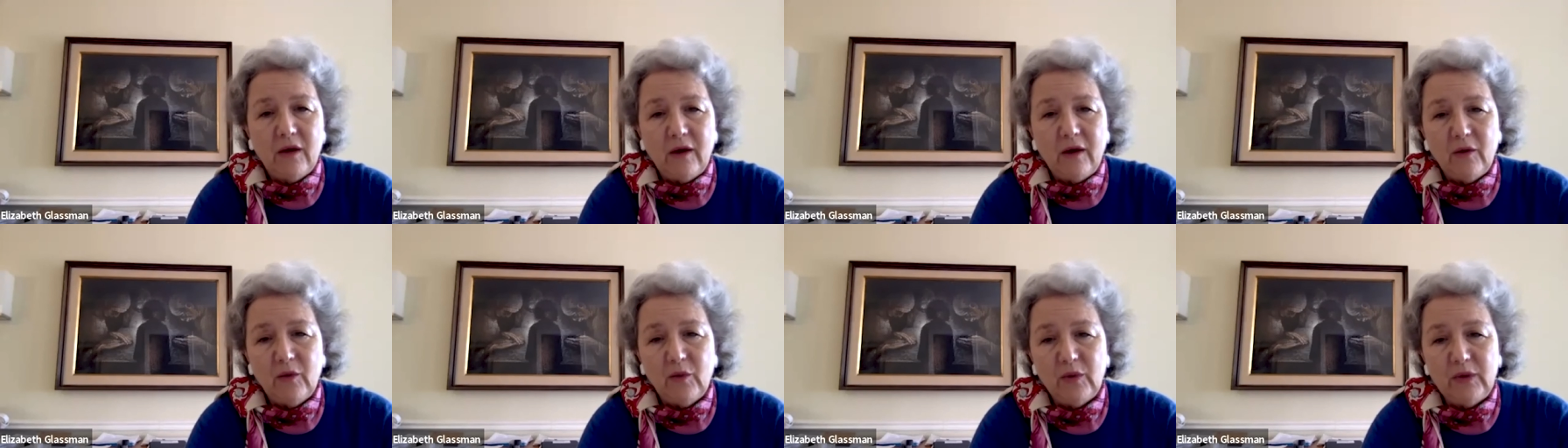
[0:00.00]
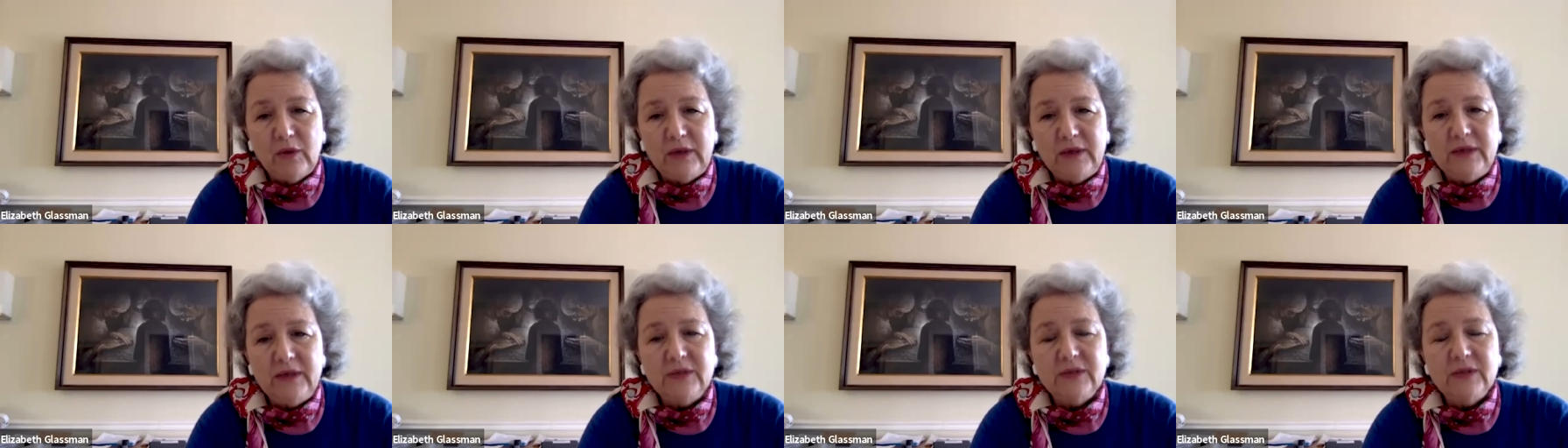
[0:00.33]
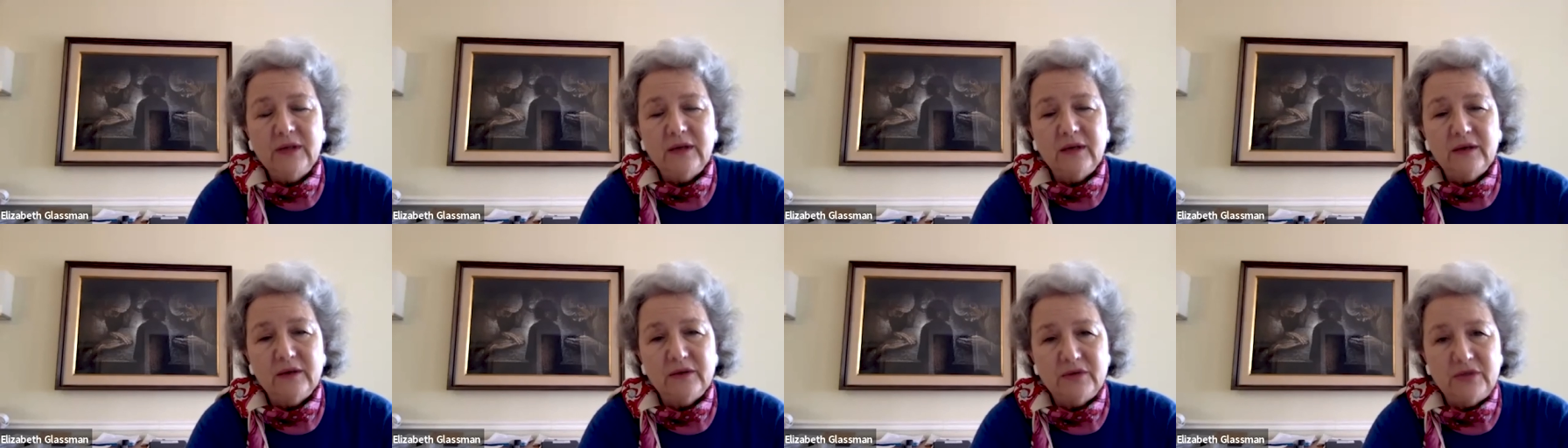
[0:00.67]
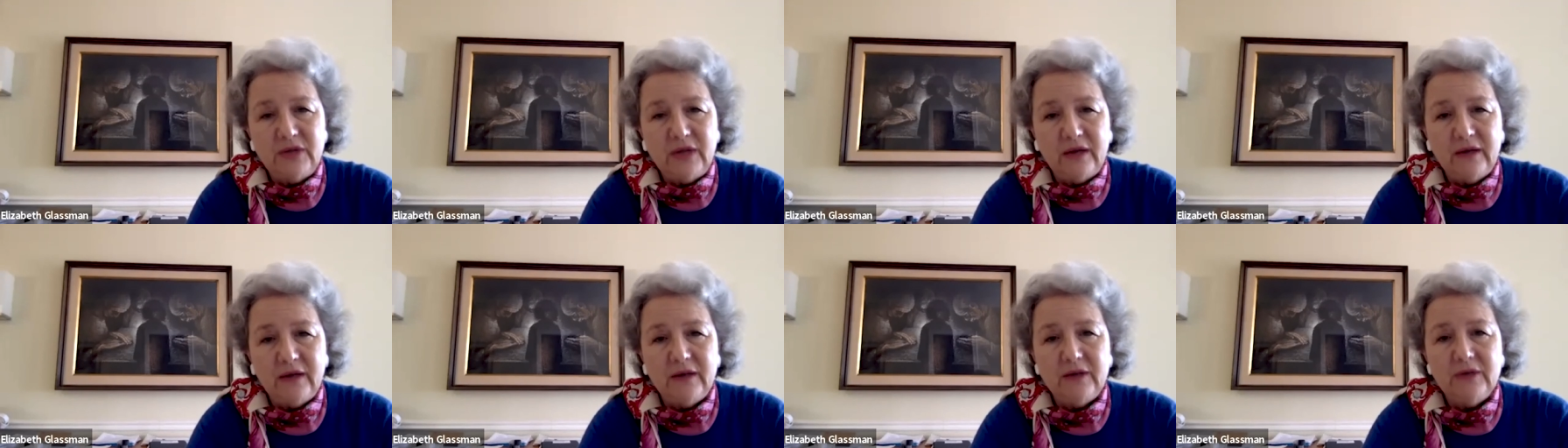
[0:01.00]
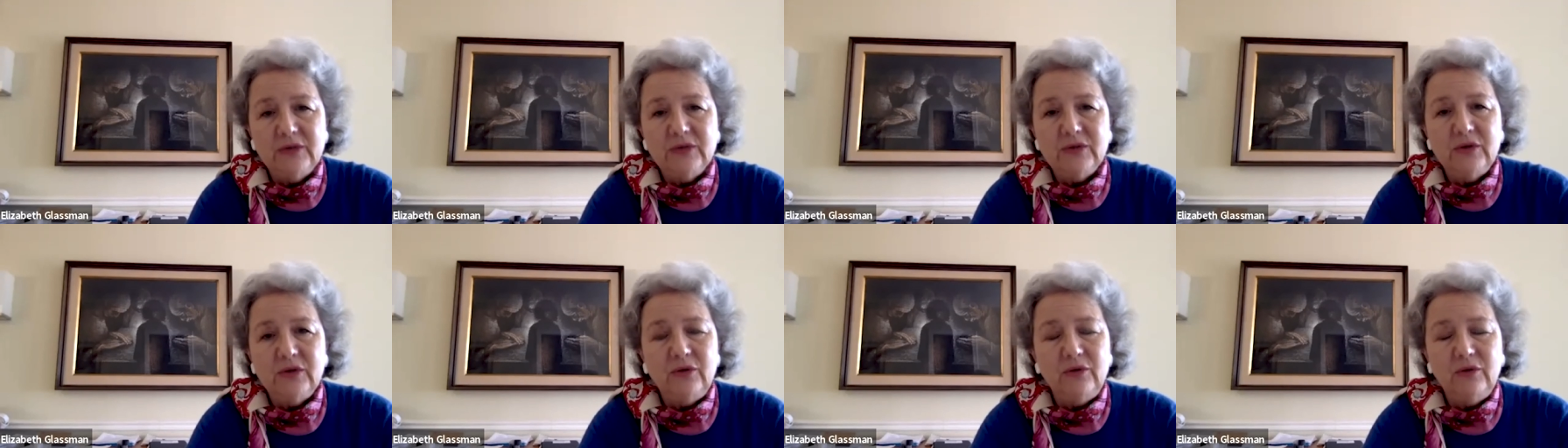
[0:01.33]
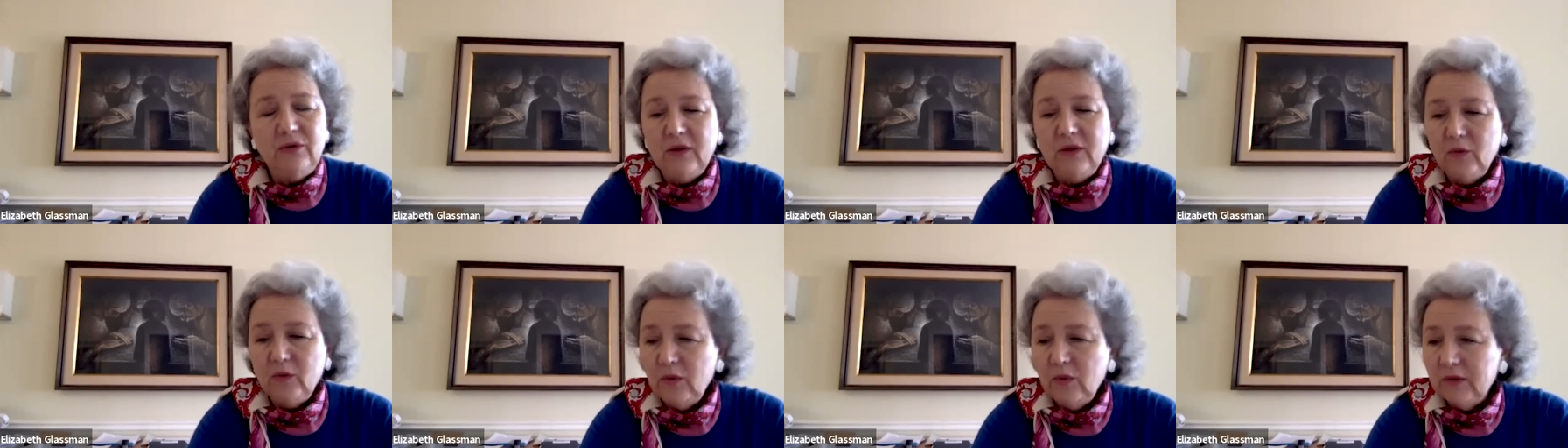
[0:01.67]
releasing a study soon
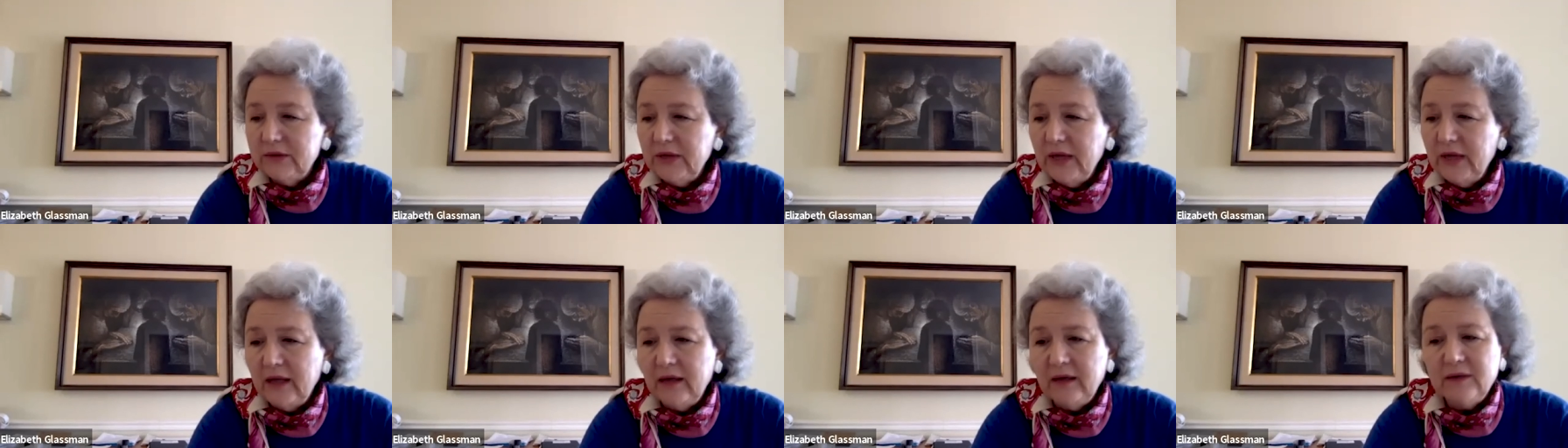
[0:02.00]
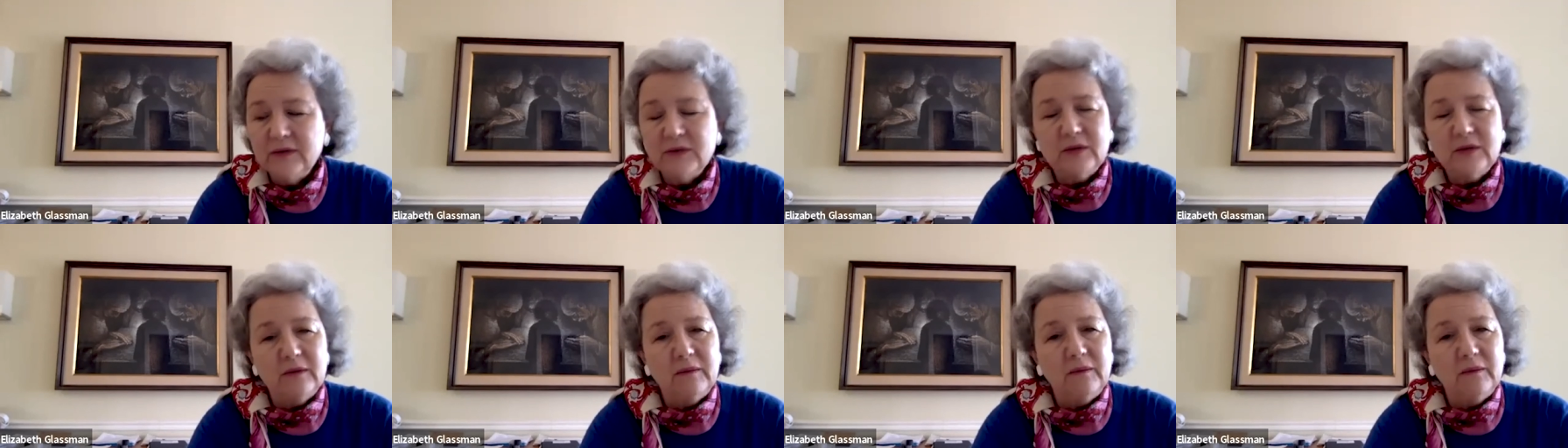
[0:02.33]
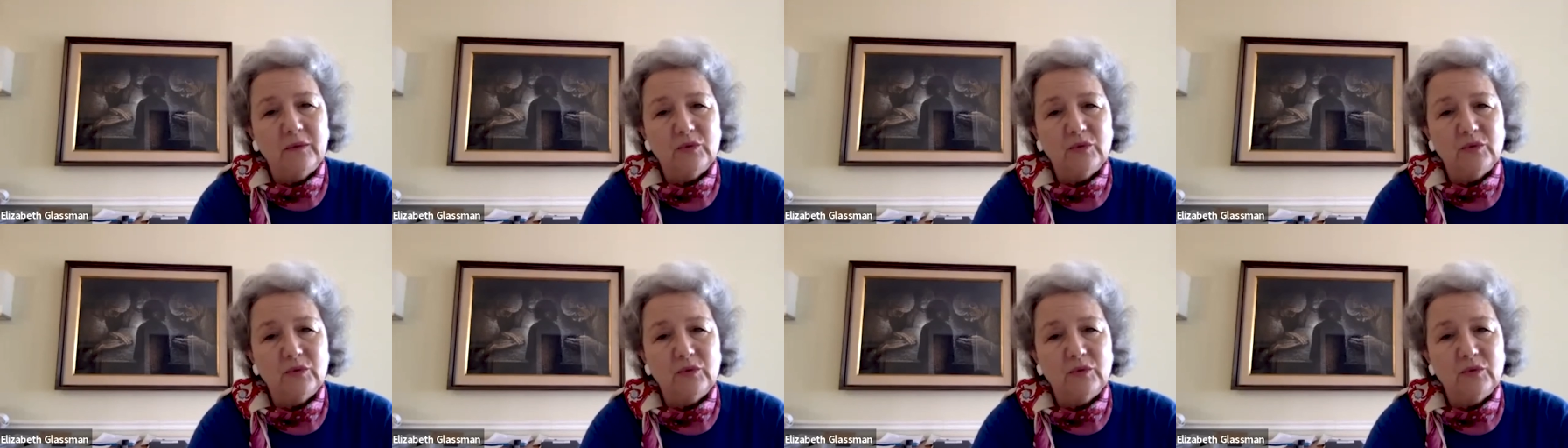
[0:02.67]
that will tell us a